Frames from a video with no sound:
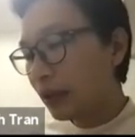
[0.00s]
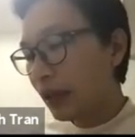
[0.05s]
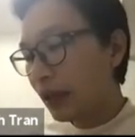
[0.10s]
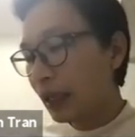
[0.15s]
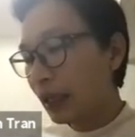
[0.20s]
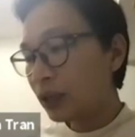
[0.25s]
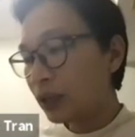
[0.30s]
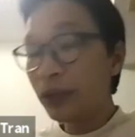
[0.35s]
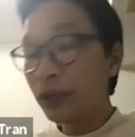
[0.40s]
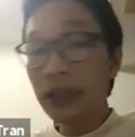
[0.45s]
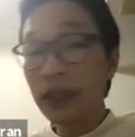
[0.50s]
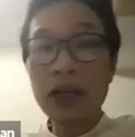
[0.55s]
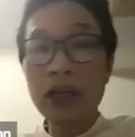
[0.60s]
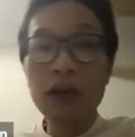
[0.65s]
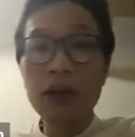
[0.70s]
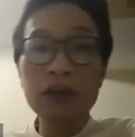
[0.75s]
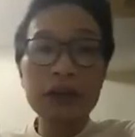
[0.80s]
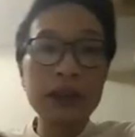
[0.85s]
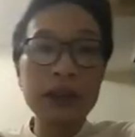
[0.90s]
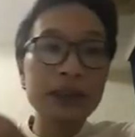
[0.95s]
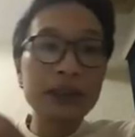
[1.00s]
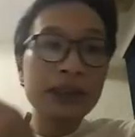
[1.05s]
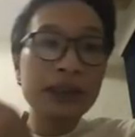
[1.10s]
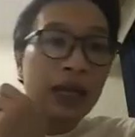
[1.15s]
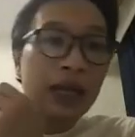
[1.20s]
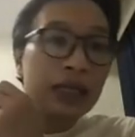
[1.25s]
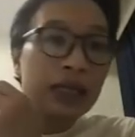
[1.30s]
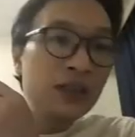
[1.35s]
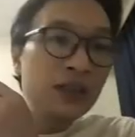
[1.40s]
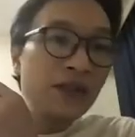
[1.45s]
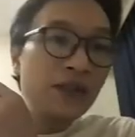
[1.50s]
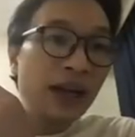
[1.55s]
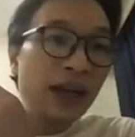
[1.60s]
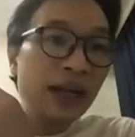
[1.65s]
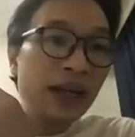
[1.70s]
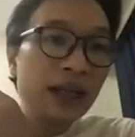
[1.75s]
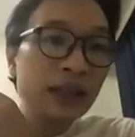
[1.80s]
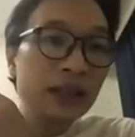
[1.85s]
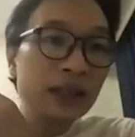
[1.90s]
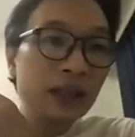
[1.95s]
as we know that
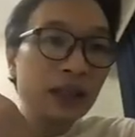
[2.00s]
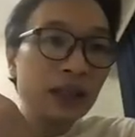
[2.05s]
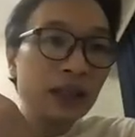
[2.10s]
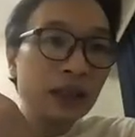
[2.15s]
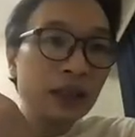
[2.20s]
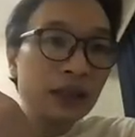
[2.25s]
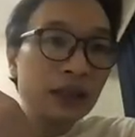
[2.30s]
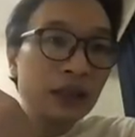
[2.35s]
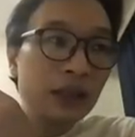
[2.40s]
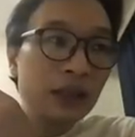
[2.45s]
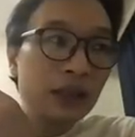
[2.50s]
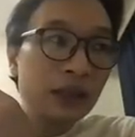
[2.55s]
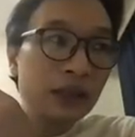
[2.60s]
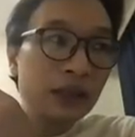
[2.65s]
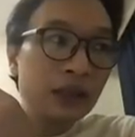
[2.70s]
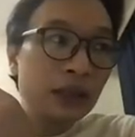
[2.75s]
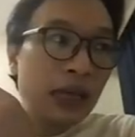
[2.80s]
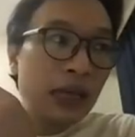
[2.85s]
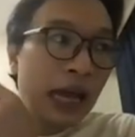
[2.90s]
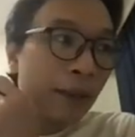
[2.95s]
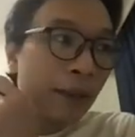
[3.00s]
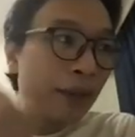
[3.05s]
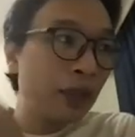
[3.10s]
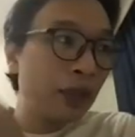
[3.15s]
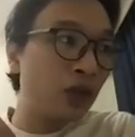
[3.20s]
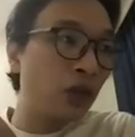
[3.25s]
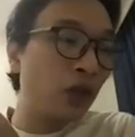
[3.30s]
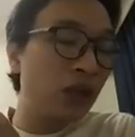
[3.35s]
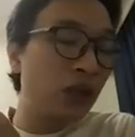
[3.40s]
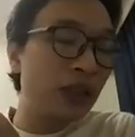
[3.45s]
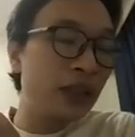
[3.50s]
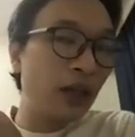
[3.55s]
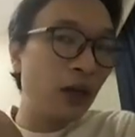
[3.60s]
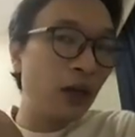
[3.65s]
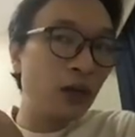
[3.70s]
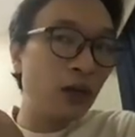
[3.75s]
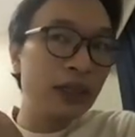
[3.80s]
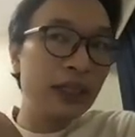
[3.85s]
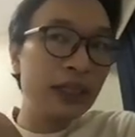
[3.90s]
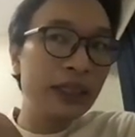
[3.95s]
satisfying the Hamiltonian
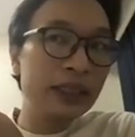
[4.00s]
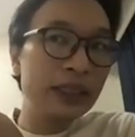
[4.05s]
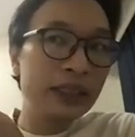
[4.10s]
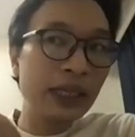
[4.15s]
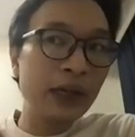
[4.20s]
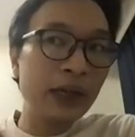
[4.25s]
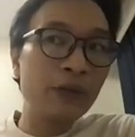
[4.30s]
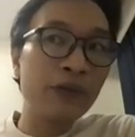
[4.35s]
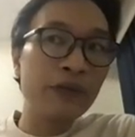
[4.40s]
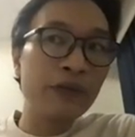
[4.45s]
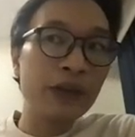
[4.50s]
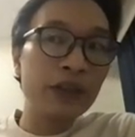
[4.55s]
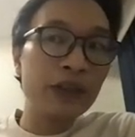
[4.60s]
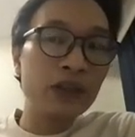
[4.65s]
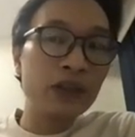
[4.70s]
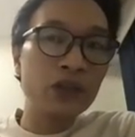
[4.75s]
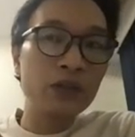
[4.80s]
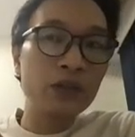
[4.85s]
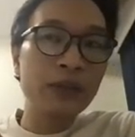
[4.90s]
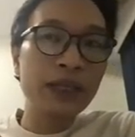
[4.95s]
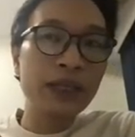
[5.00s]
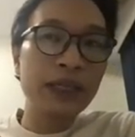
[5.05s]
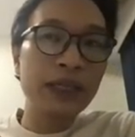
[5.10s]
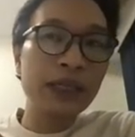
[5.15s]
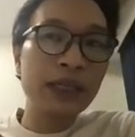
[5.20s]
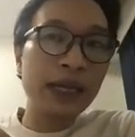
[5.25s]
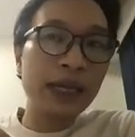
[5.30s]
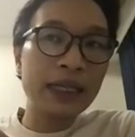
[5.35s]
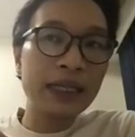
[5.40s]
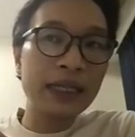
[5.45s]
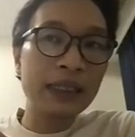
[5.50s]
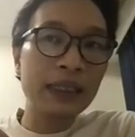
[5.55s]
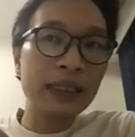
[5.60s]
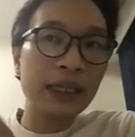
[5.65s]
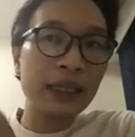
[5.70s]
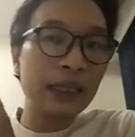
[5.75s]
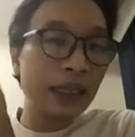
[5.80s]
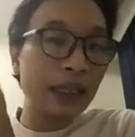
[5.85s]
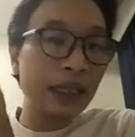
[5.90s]
OD is equivalent to being an